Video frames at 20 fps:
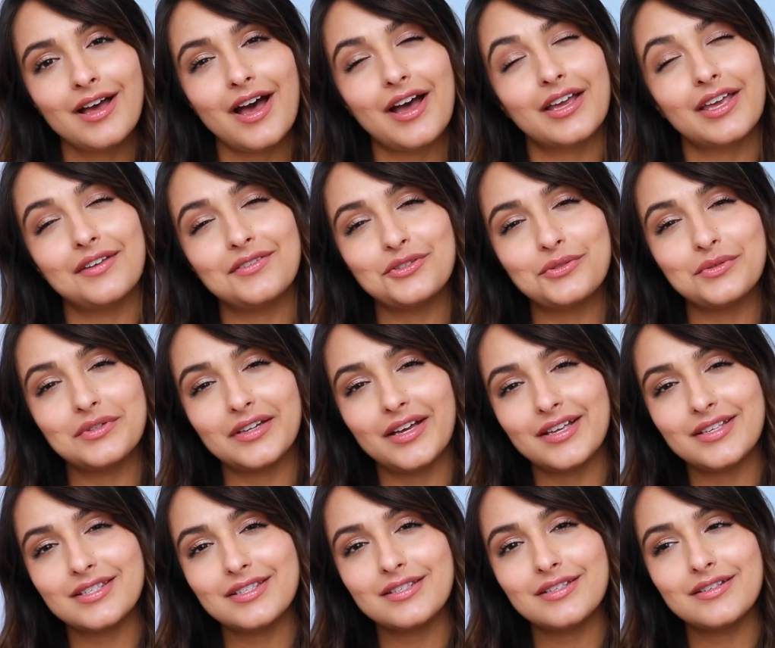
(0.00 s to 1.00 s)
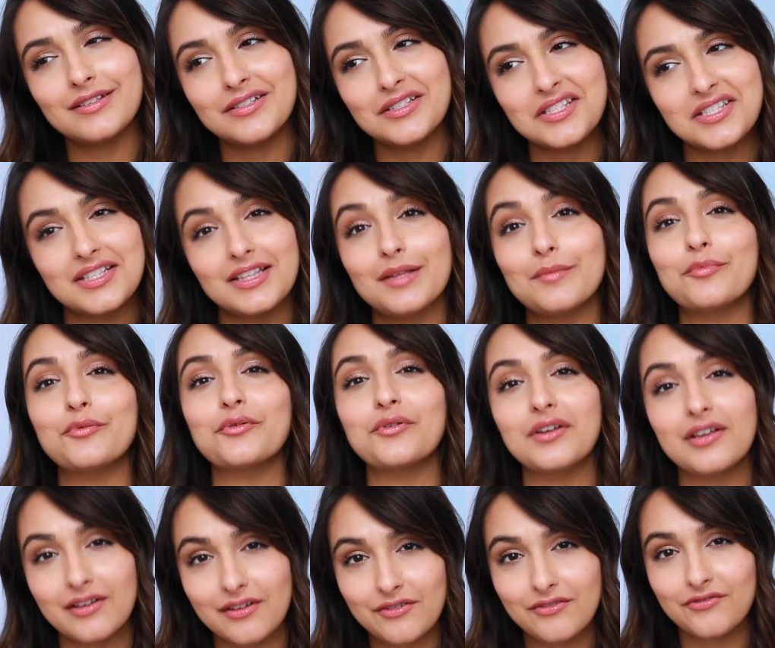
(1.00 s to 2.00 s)
it gives you a nice
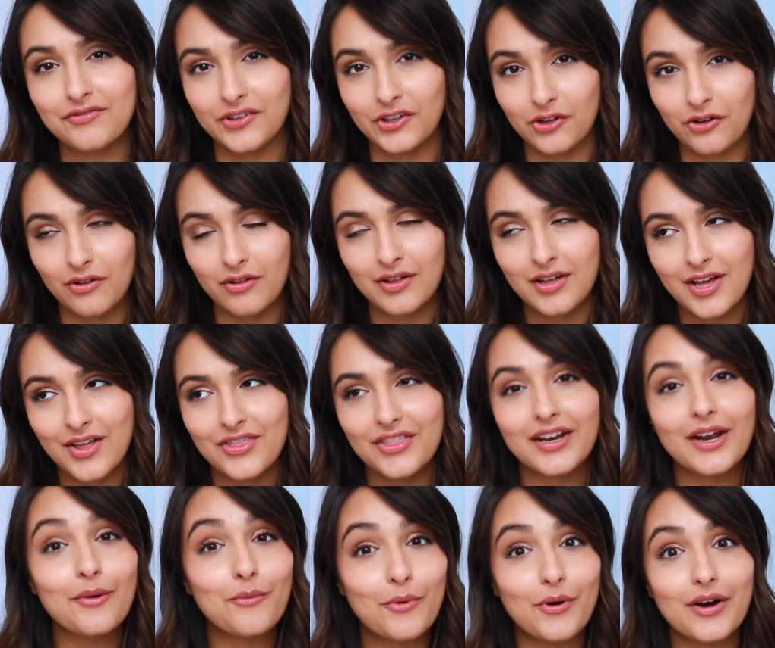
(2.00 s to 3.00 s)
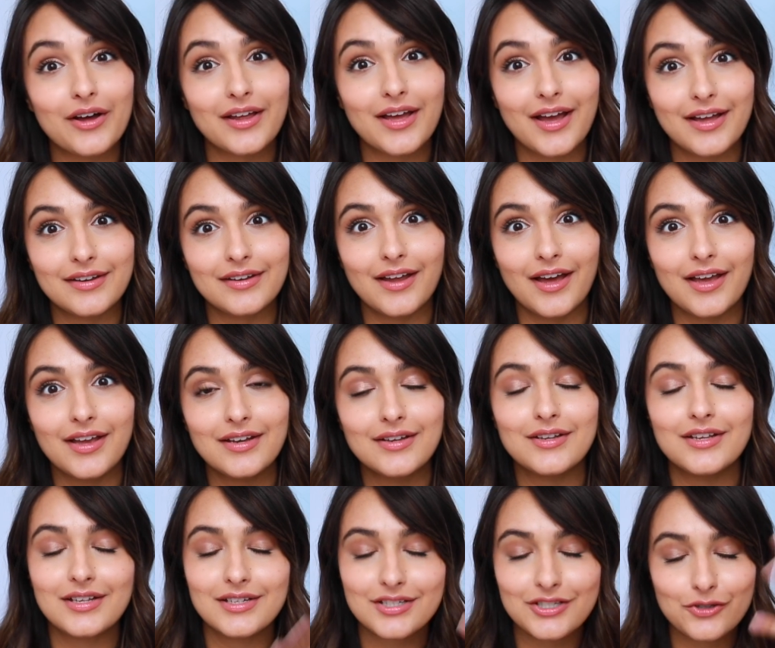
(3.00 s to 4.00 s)
slippery feel that I want at night.
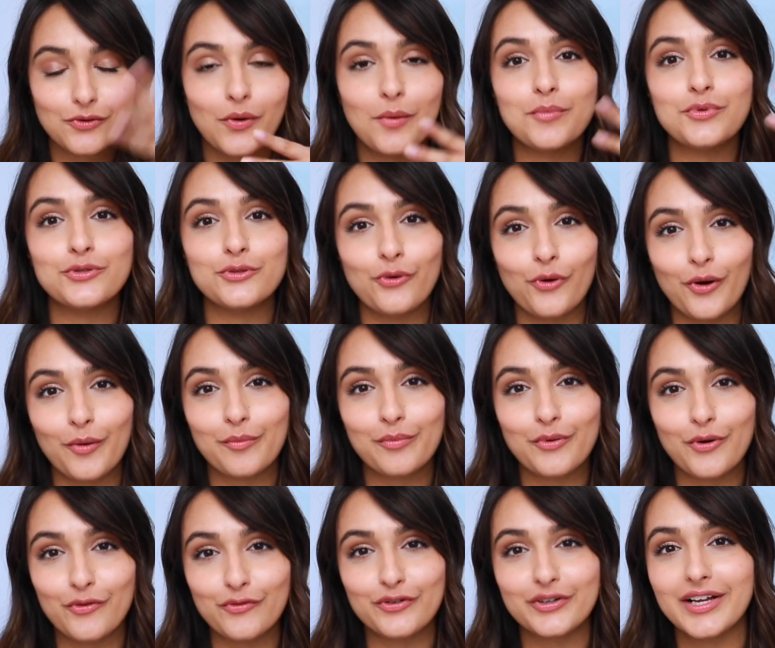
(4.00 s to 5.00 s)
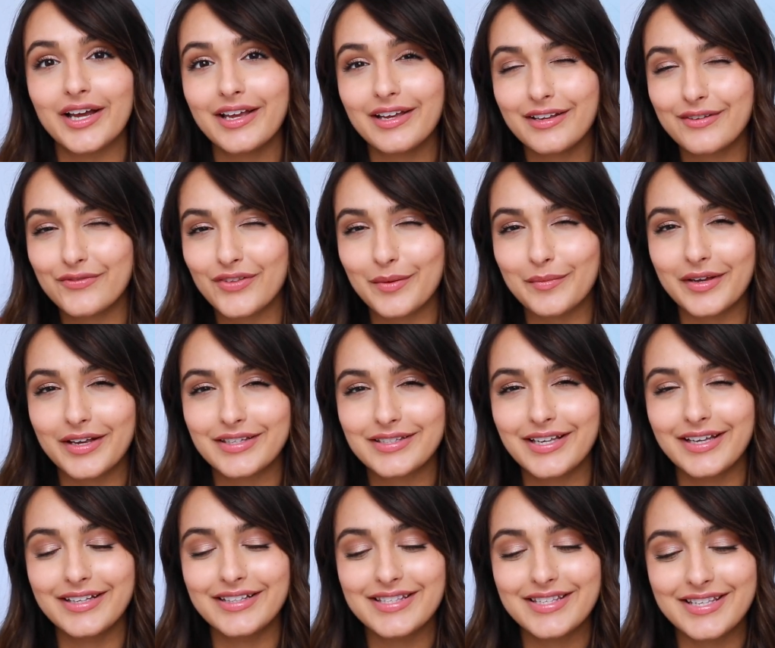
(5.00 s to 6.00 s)
to absorb overnight, if that makes
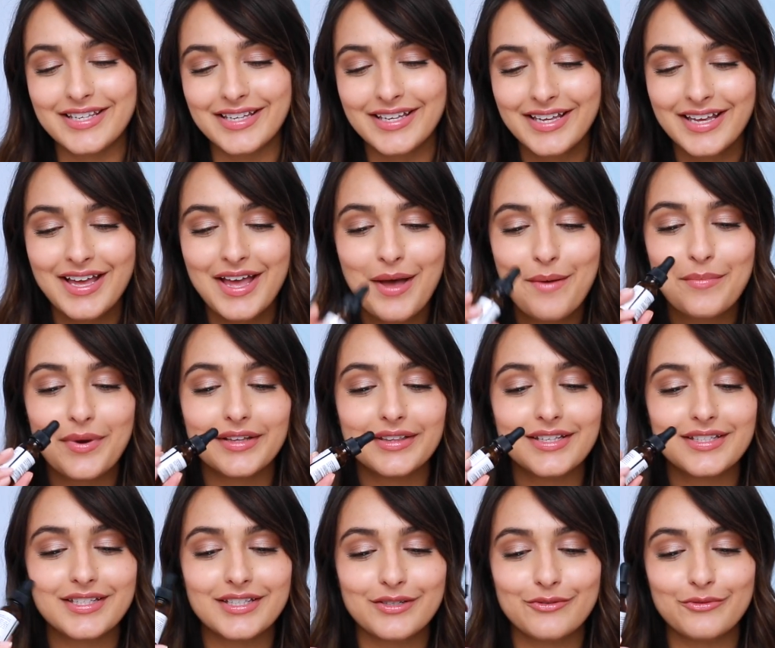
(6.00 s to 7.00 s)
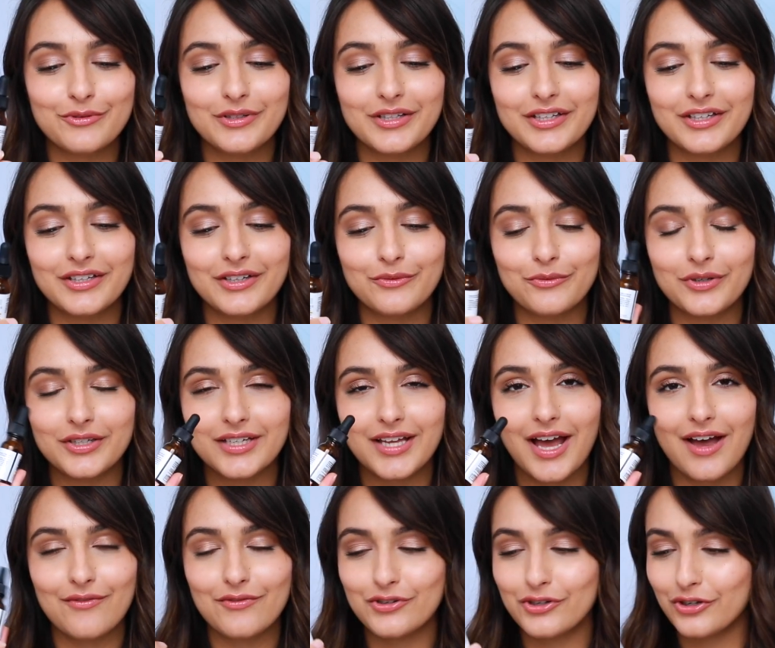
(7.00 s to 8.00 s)
sense. But this is a really good one to
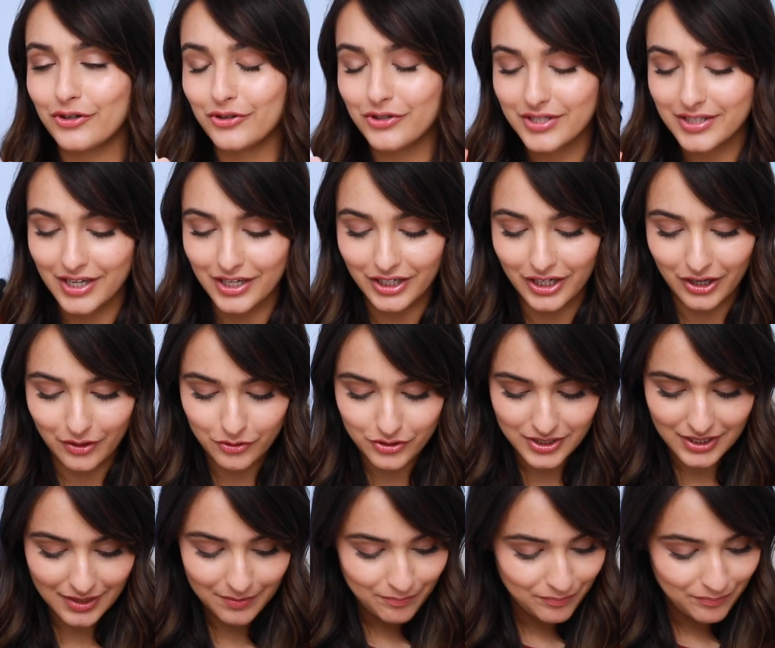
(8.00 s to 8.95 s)
have in your skincare routine.